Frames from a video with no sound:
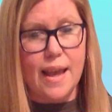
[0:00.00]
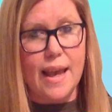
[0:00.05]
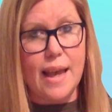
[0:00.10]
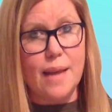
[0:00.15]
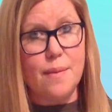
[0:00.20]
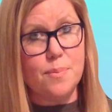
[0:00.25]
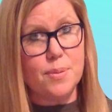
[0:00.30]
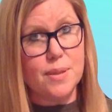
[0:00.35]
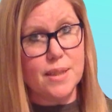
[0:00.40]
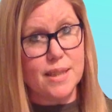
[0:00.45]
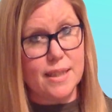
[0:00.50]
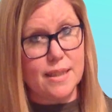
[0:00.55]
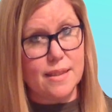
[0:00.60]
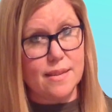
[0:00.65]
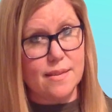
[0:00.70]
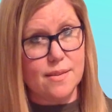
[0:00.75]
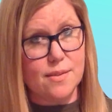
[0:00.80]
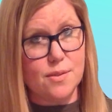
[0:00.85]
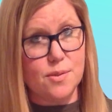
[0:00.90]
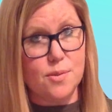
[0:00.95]
and
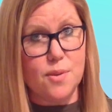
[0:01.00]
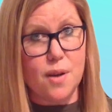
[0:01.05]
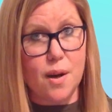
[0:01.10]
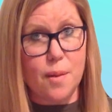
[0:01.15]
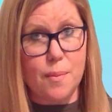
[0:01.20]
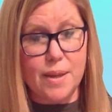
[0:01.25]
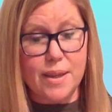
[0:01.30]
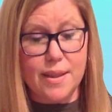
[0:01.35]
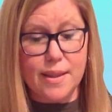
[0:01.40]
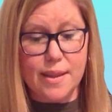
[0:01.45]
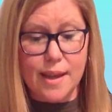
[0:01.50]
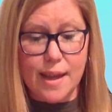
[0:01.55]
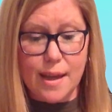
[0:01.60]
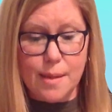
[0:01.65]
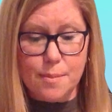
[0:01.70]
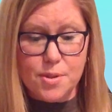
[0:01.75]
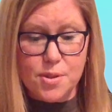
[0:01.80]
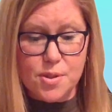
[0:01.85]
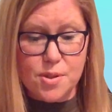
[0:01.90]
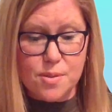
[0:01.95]
please do not make the
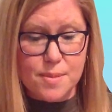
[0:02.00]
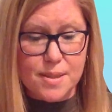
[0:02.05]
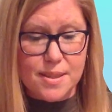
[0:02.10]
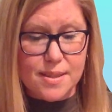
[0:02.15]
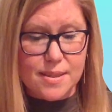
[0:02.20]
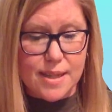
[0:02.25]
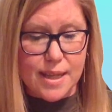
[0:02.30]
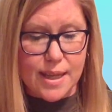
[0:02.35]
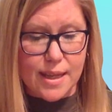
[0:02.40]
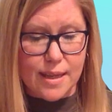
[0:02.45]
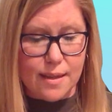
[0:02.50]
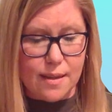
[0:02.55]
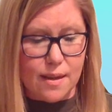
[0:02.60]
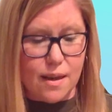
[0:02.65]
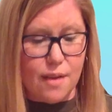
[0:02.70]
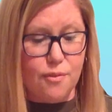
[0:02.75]
amateur mistake